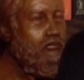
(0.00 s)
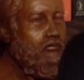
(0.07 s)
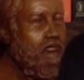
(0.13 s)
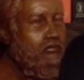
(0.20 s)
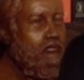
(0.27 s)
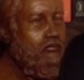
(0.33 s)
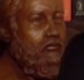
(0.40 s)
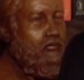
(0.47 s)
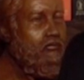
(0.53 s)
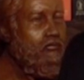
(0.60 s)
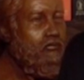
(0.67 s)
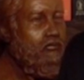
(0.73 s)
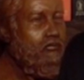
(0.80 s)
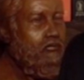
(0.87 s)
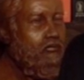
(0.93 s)

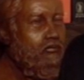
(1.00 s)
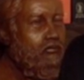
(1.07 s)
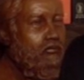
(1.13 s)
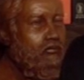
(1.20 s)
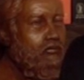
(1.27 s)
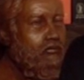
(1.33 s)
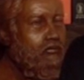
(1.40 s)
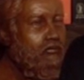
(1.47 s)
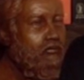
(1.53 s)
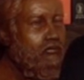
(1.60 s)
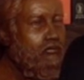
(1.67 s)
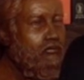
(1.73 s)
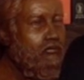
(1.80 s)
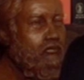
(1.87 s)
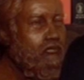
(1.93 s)

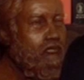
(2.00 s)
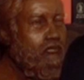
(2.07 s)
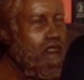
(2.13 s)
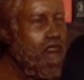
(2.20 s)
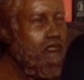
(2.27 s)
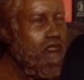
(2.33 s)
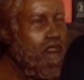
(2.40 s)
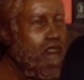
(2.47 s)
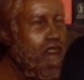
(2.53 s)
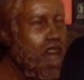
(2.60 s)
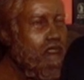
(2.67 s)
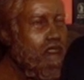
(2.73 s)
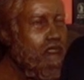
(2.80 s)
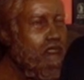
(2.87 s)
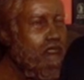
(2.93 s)

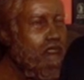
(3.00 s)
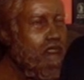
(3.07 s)
[no speech]